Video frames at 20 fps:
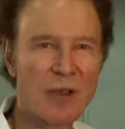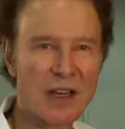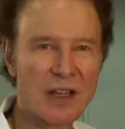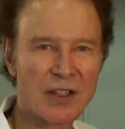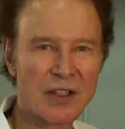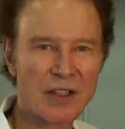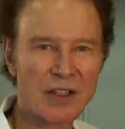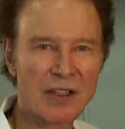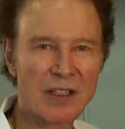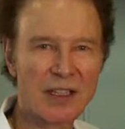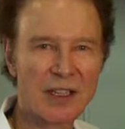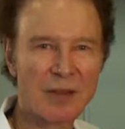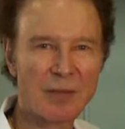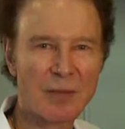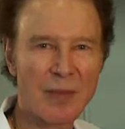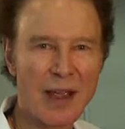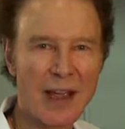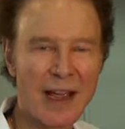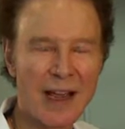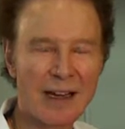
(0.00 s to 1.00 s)
patients get
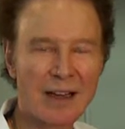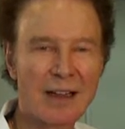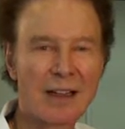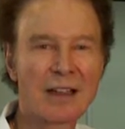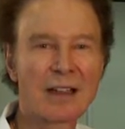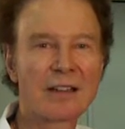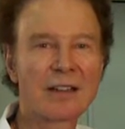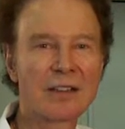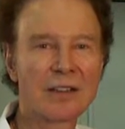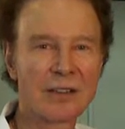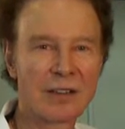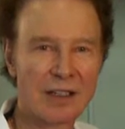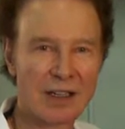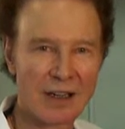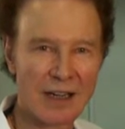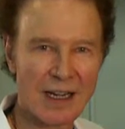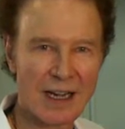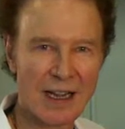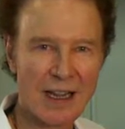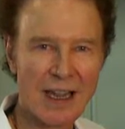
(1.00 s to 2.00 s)
back to
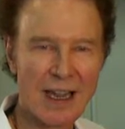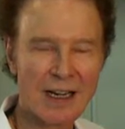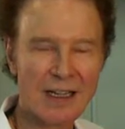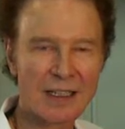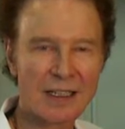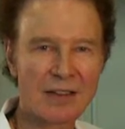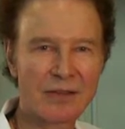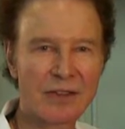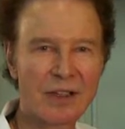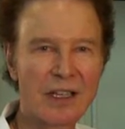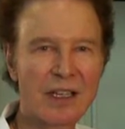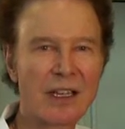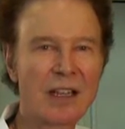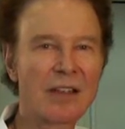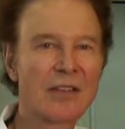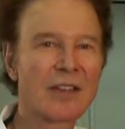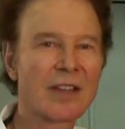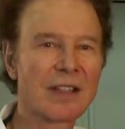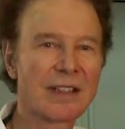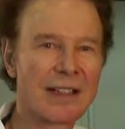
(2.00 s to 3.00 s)
daily activity
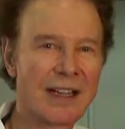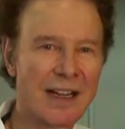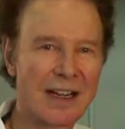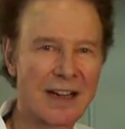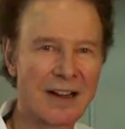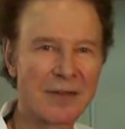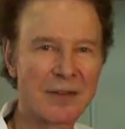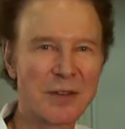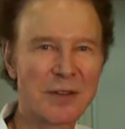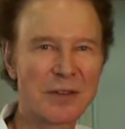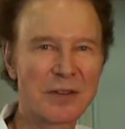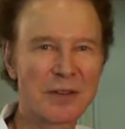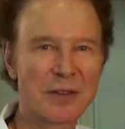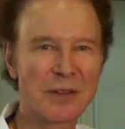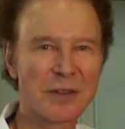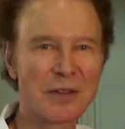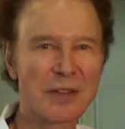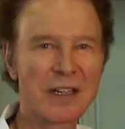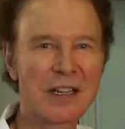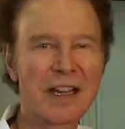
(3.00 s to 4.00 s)
the day after
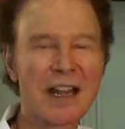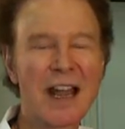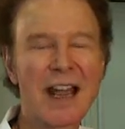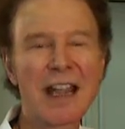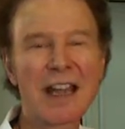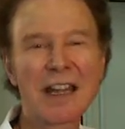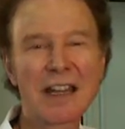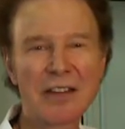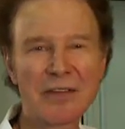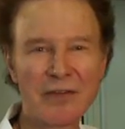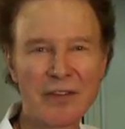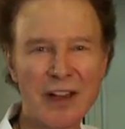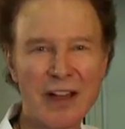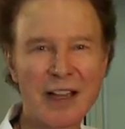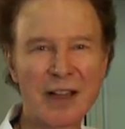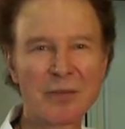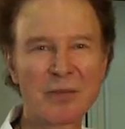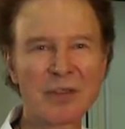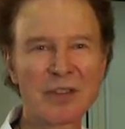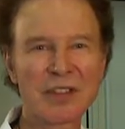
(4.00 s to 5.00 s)
surgery
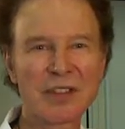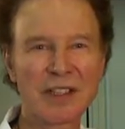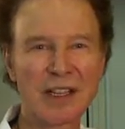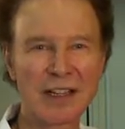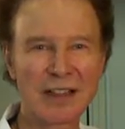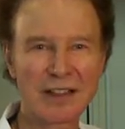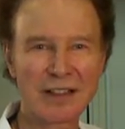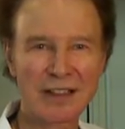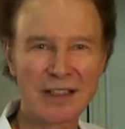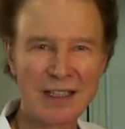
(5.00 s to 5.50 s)
95% of the